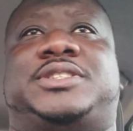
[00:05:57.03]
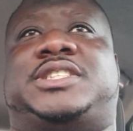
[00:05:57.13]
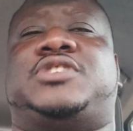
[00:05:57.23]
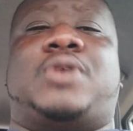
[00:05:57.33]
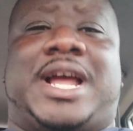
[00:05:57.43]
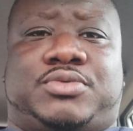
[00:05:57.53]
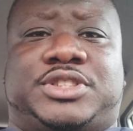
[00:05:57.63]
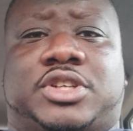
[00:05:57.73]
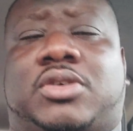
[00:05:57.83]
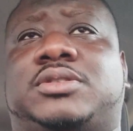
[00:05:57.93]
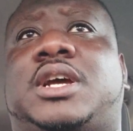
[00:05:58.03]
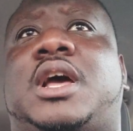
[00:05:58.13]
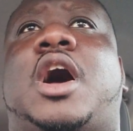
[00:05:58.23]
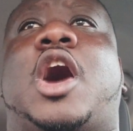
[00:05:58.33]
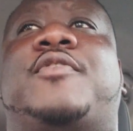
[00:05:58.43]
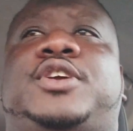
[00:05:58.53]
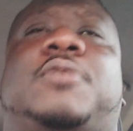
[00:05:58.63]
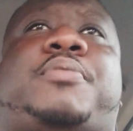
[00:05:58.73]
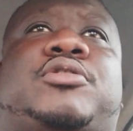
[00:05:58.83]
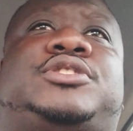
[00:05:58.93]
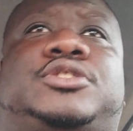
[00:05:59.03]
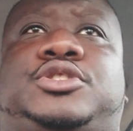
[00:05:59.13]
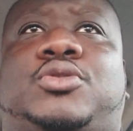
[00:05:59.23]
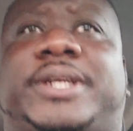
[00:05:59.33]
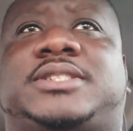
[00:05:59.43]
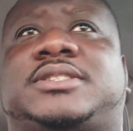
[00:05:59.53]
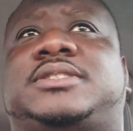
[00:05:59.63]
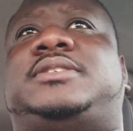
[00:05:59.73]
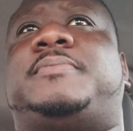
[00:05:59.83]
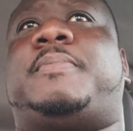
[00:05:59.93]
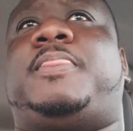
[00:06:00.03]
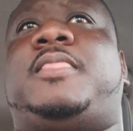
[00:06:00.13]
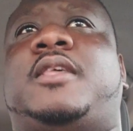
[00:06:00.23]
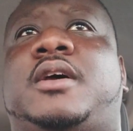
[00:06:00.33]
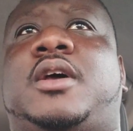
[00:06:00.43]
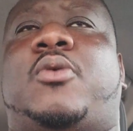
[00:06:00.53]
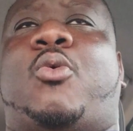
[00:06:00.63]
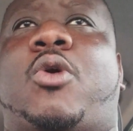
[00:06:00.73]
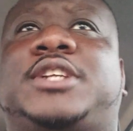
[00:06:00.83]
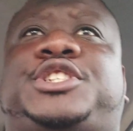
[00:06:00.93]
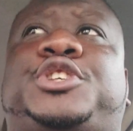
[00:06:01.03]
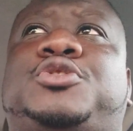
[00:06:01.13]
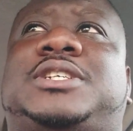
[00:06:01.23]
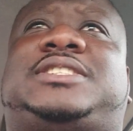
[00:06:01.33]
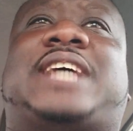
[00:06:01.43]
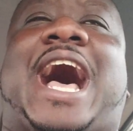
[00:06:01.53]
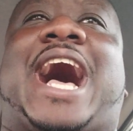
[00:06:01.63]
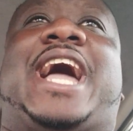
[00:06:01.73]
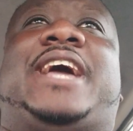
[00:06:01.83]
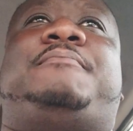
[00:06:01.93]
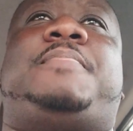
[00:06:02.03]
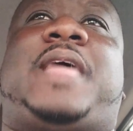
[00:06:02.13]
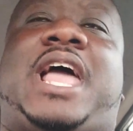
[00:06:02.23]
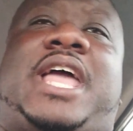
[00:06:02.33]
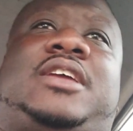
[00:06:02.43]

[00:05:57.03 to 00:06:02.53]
you is a direct result of your personal choices. Once you decide, hey,